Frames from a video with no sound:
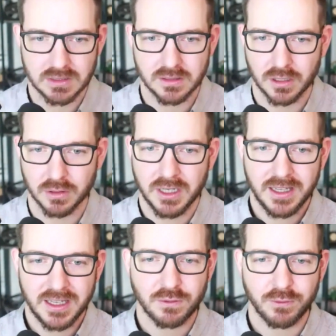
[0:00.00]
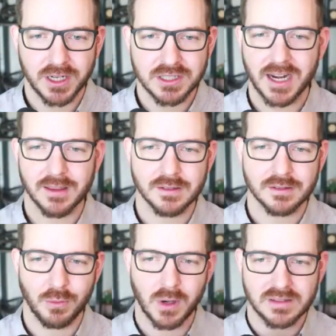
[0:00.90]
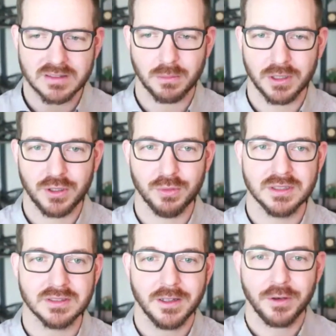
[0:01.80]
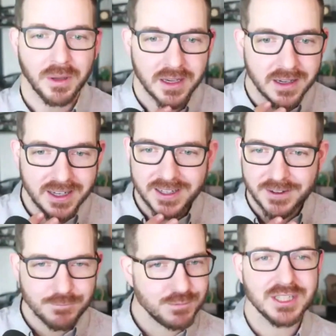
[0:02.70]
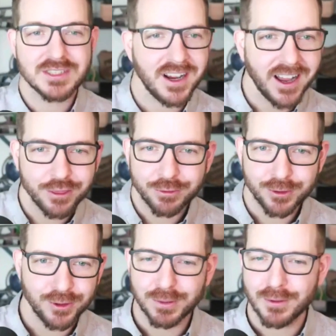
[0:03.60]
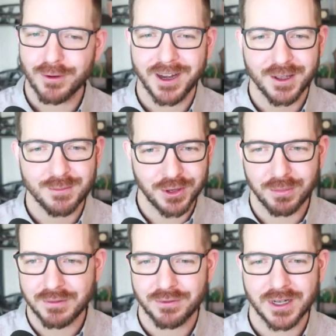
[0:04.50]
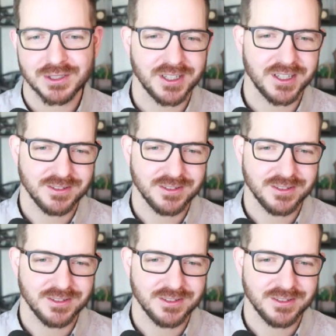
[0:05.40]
So he's fresh out of this. So he wanted someone who is a little bit just gone through the program, a little bit fresher.